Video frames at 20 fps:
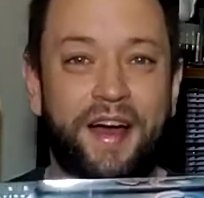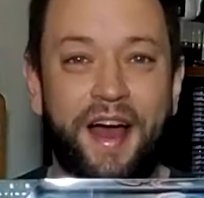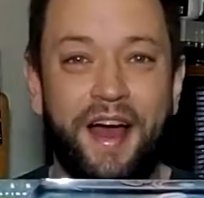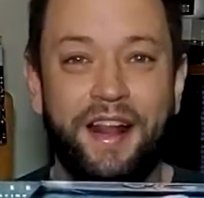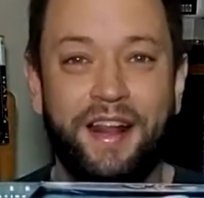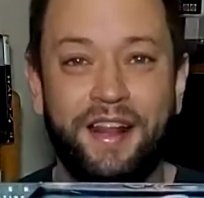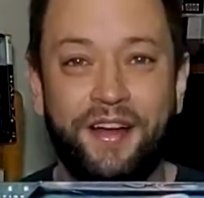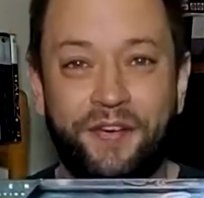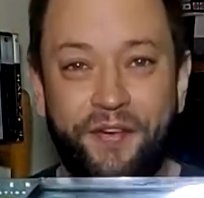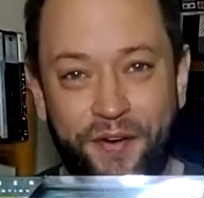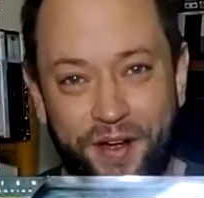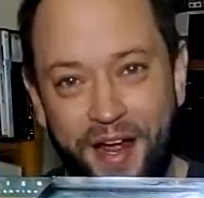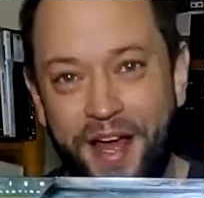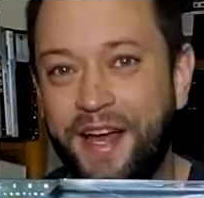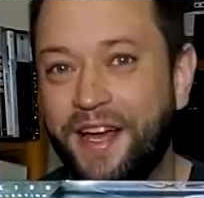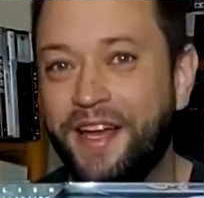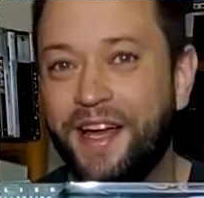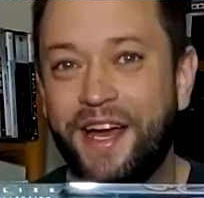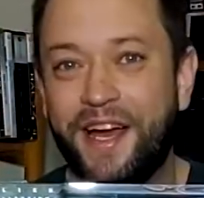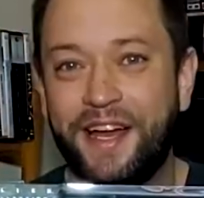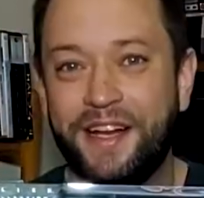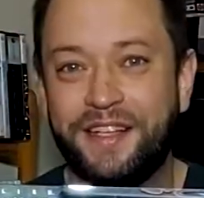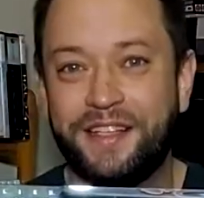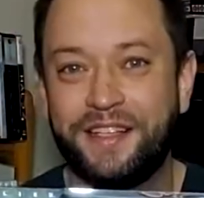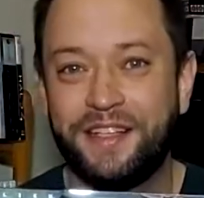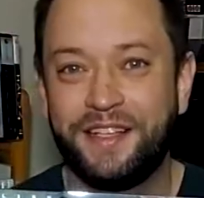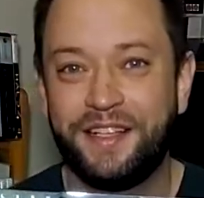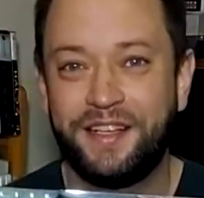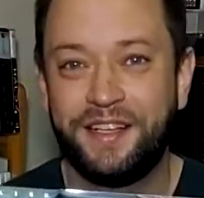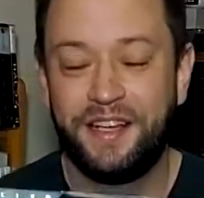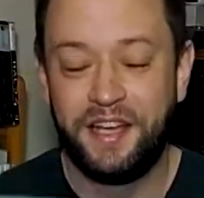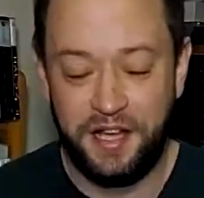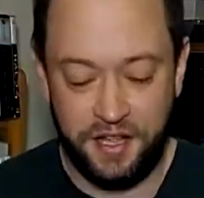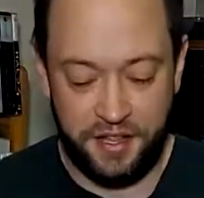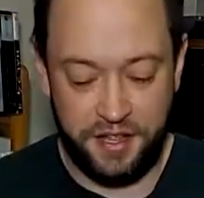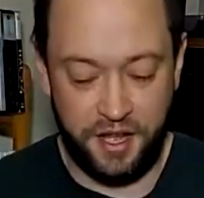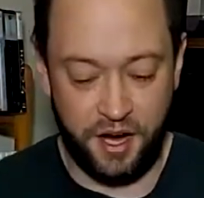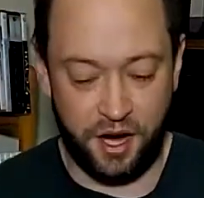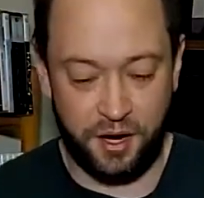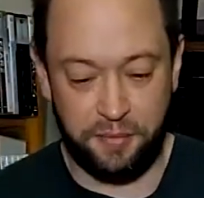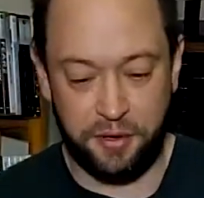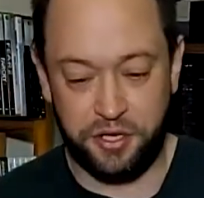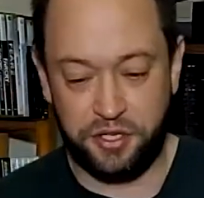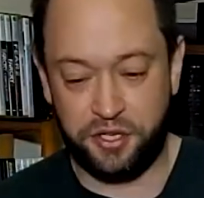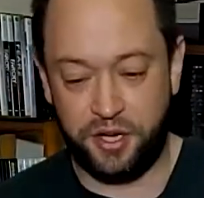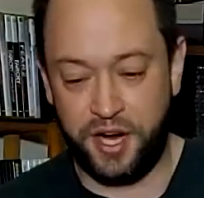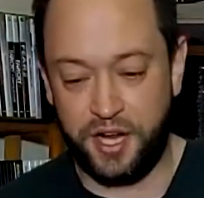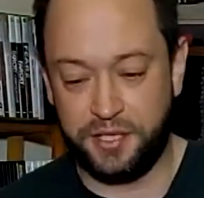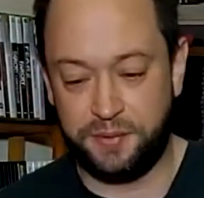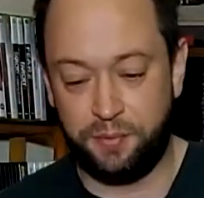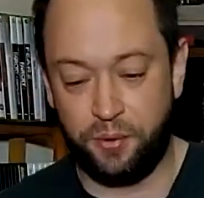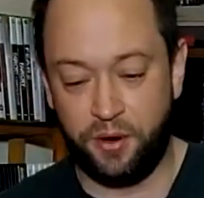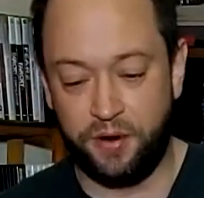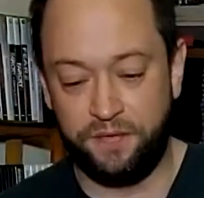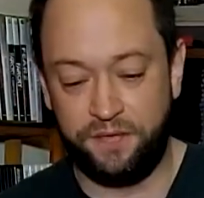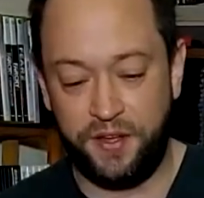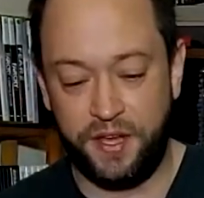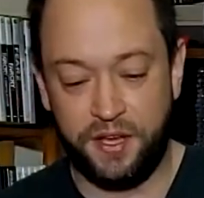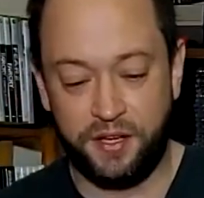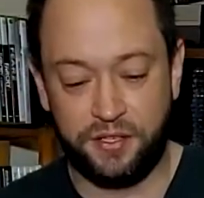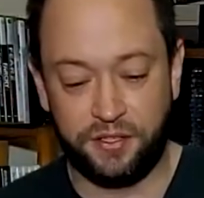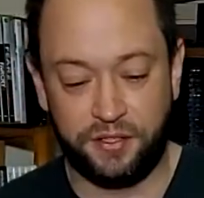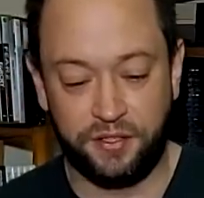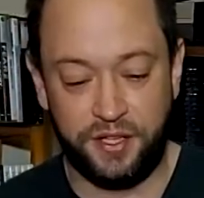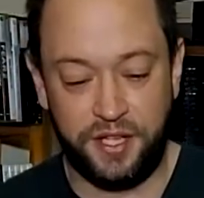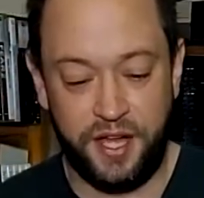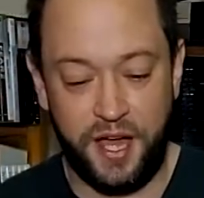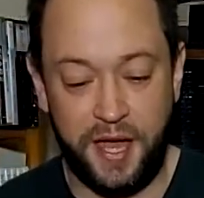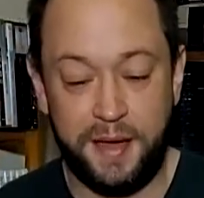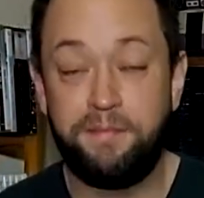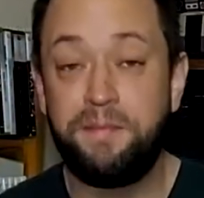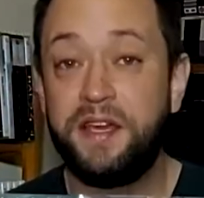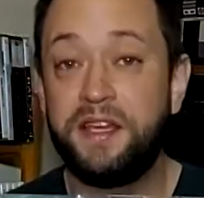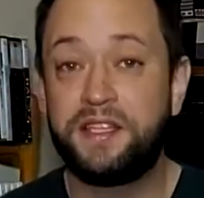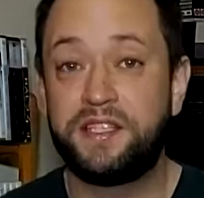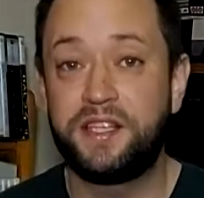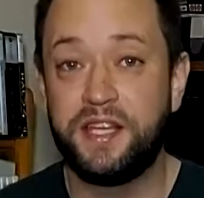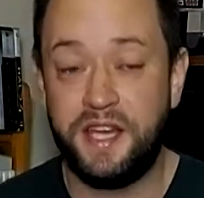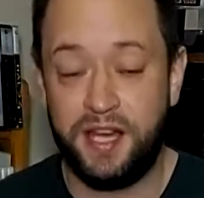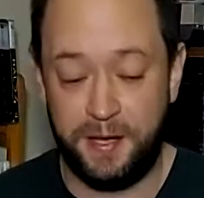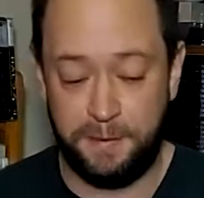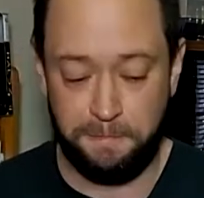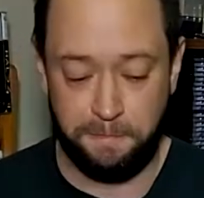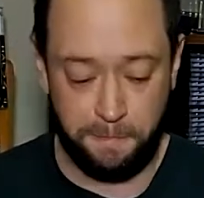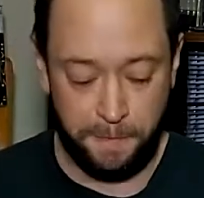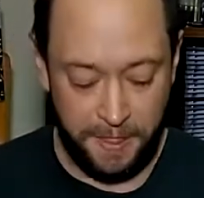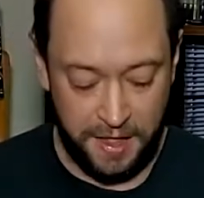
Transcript: Look what I got. The Armored Transport Vehicle, the APC.